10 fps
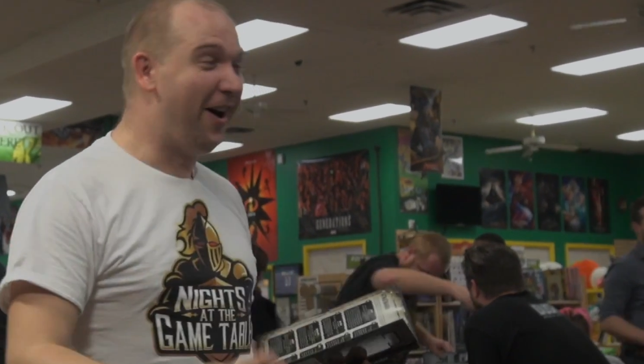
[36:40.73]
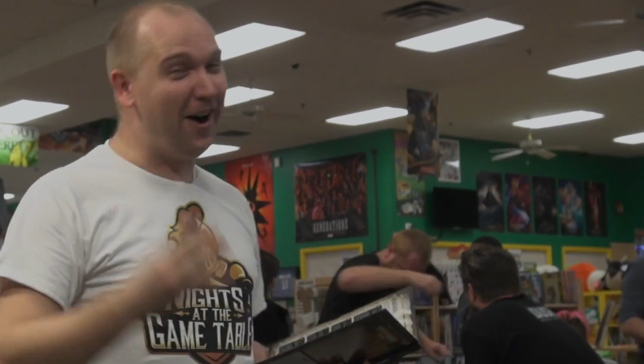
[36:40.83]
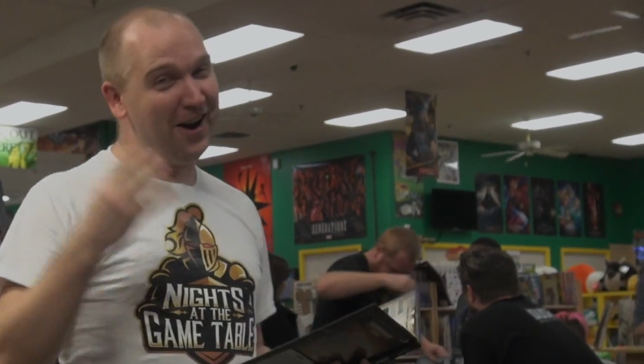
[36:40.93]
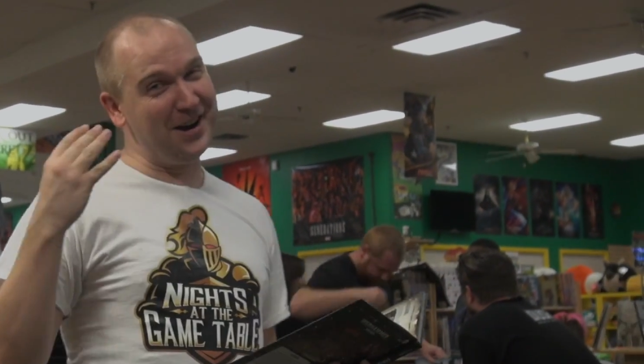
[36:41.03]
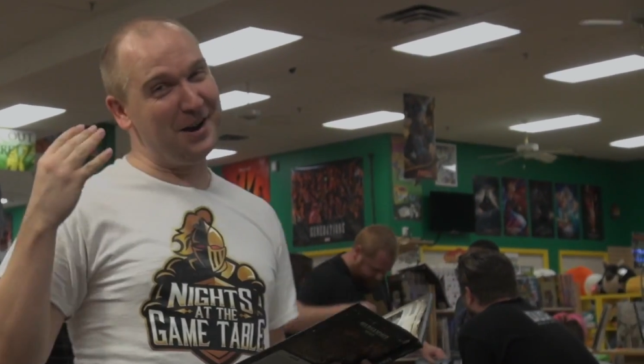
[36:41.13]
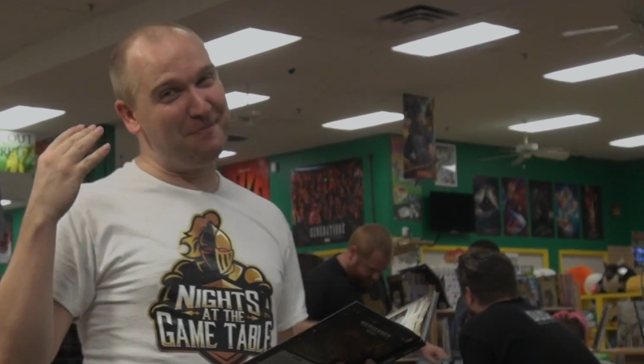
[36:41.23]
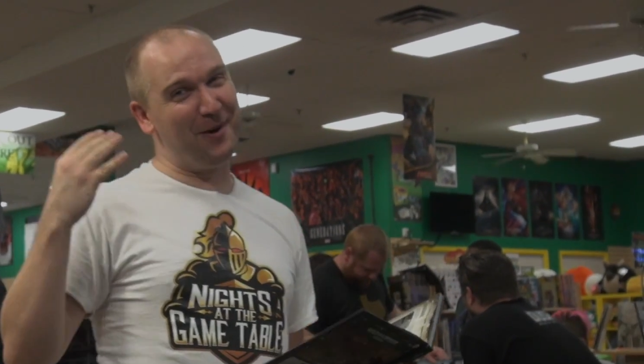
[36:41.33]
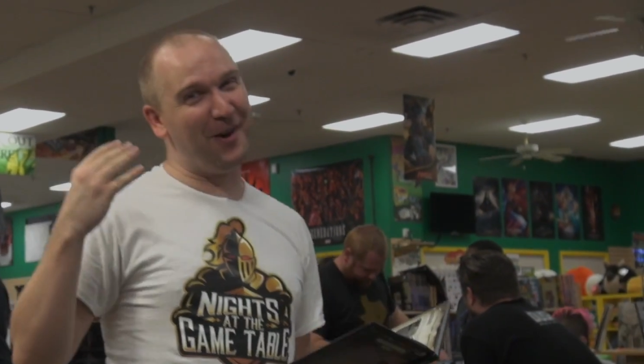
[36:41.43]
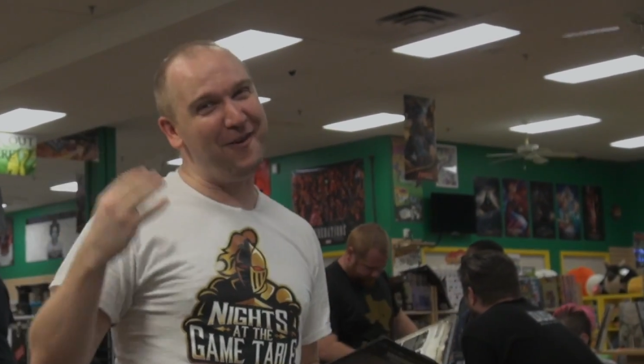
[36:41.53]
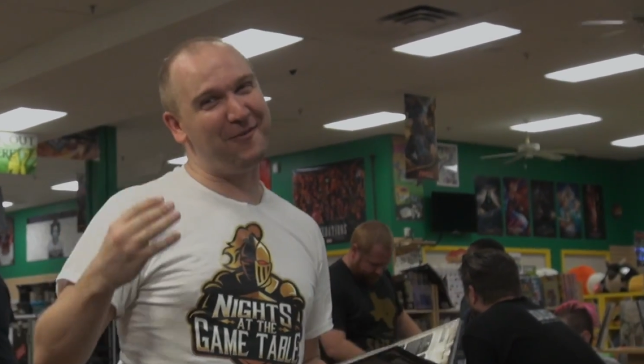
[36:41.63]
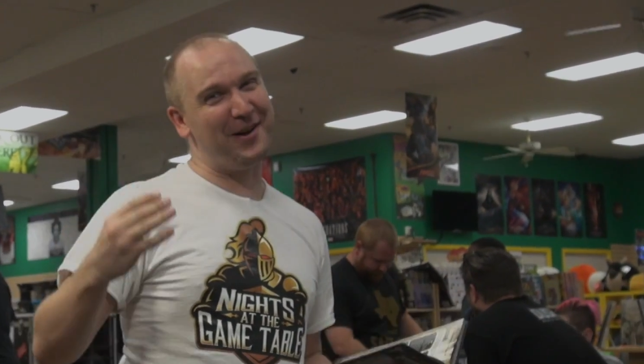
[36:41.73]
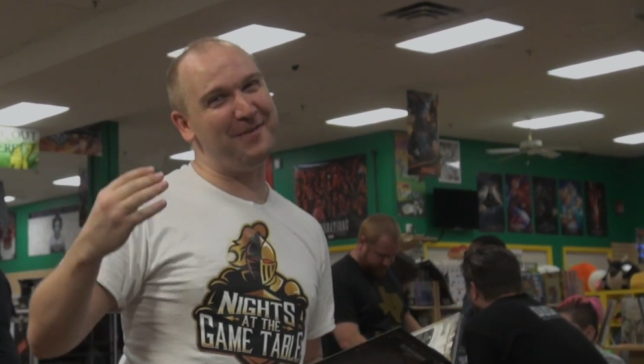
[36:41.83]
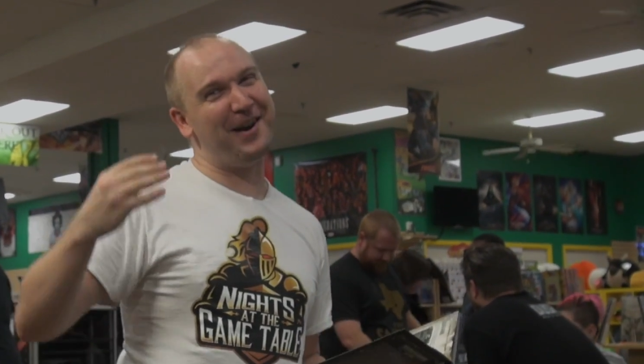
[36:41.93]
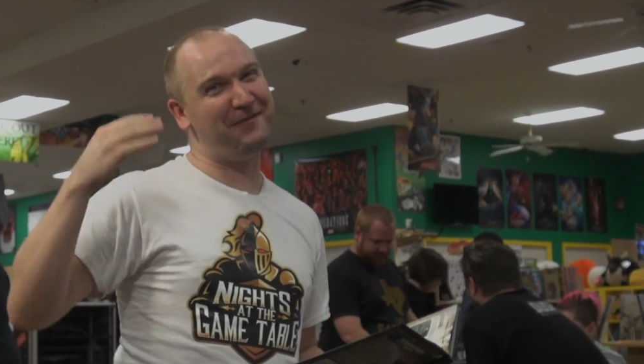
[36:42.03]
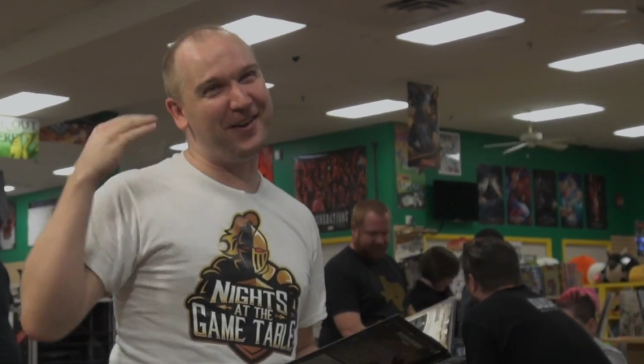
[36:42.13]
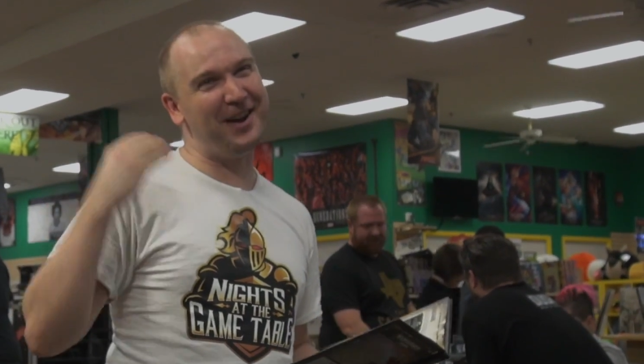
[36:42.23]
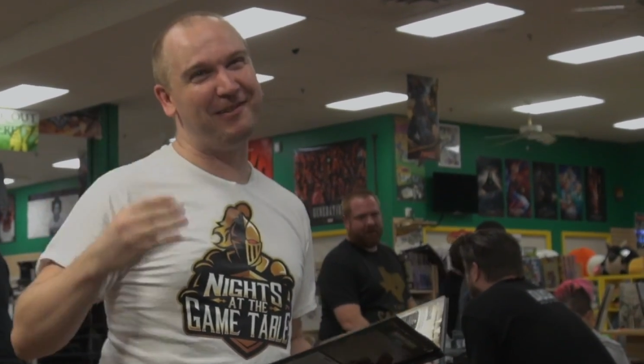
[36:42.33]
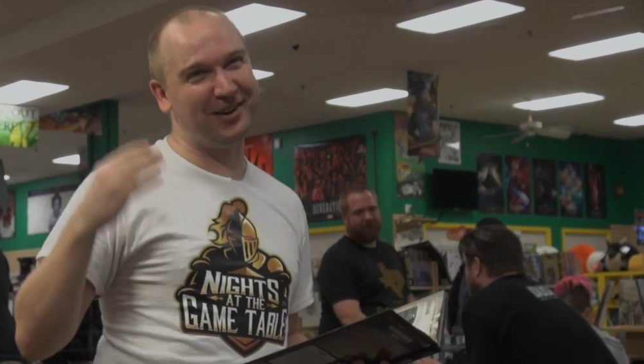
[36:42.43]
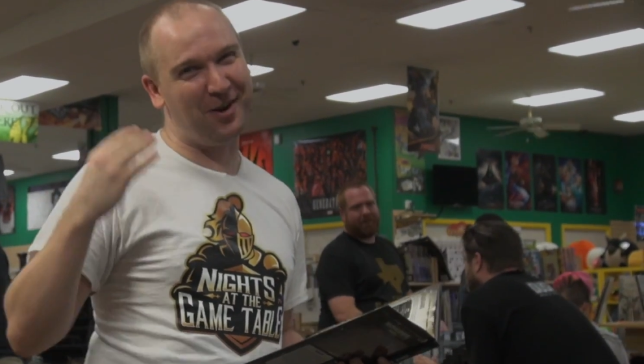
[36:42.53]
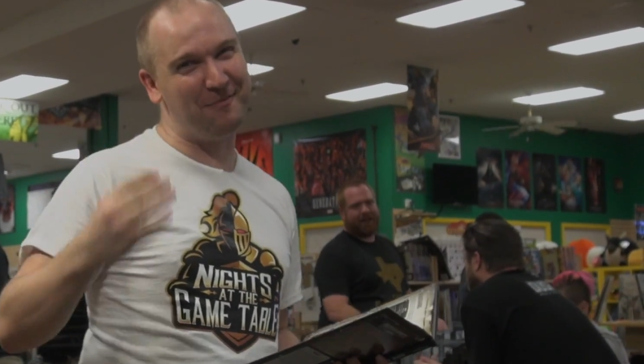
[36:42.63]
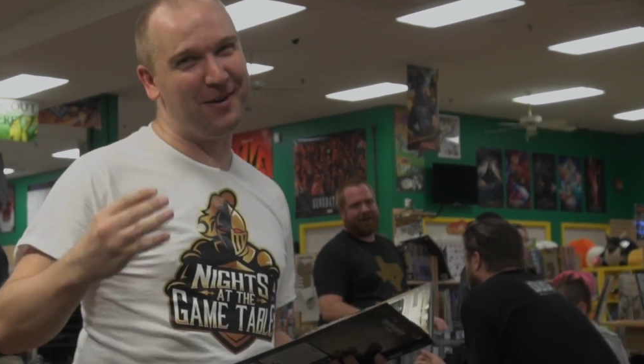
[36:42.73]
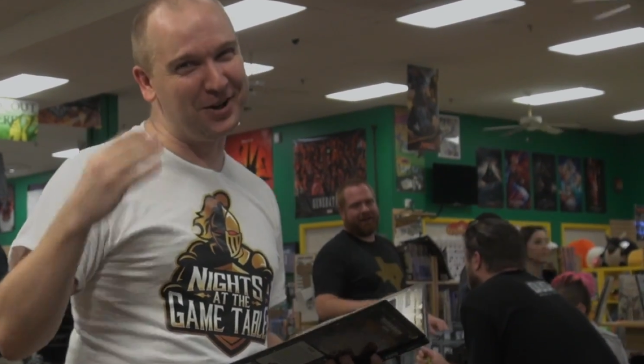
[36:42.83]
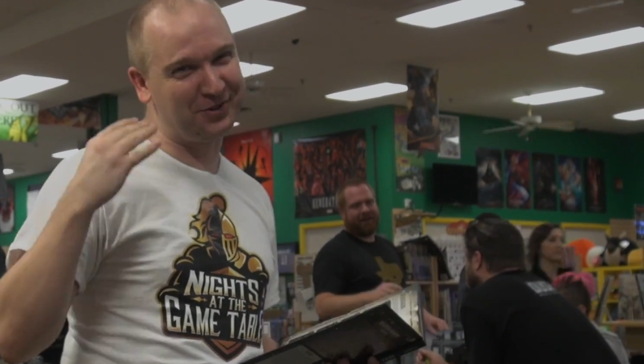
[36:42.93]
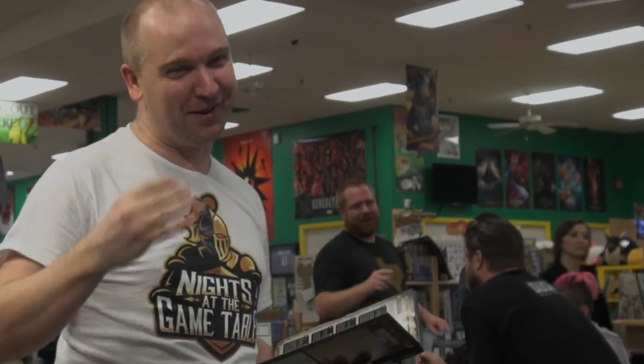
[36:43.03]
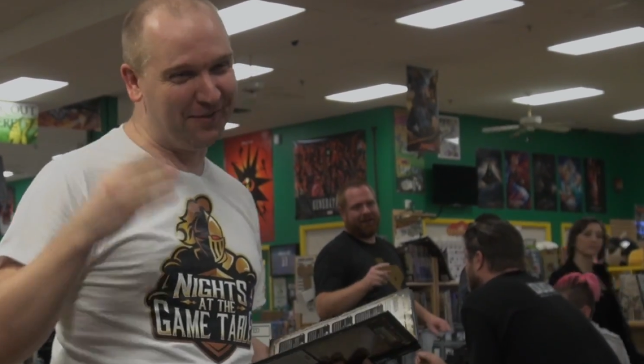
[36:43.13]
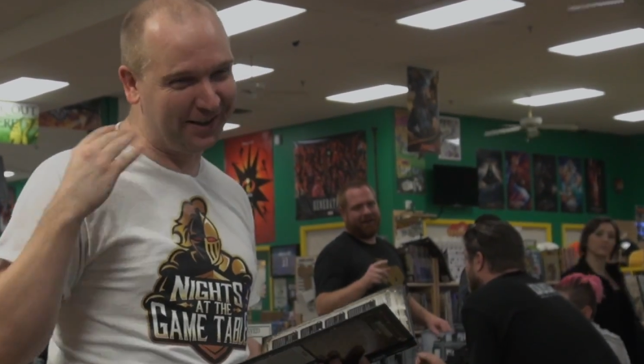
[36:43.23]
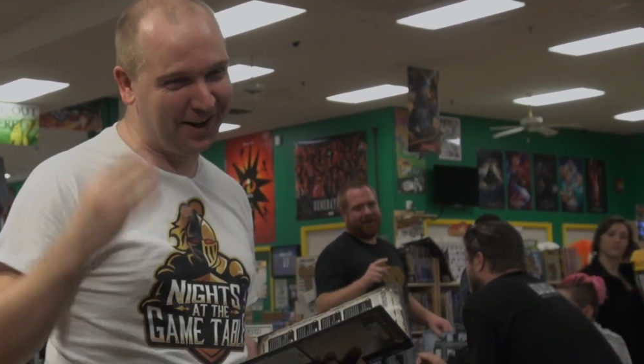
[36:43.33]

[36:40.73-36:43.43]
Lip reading: I'm going to pull off one of my favourite combos from the